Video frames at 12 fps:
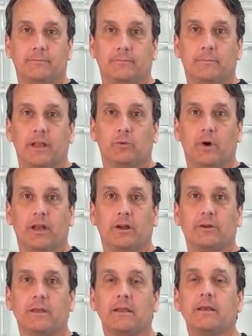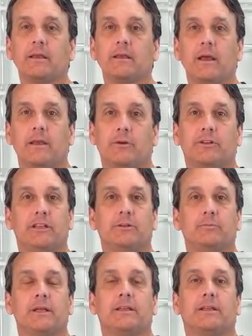Meanwhile, others
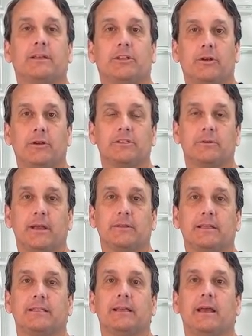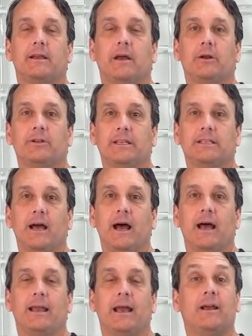express concerns about these technologies'
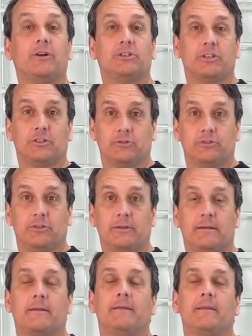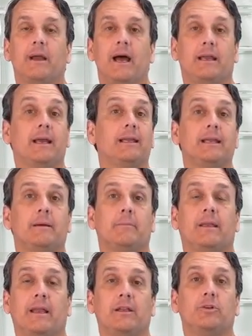high energy use, highlighting a
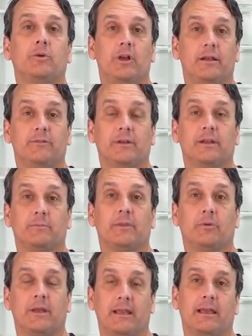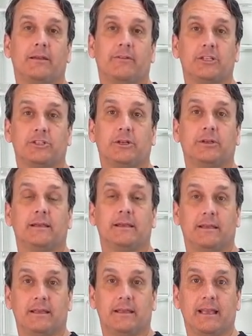potential conflict between innovation
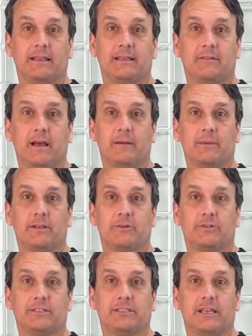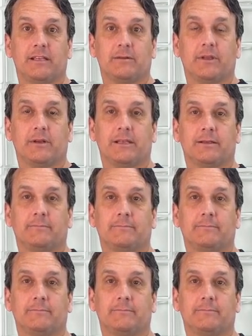and environmental sustainability.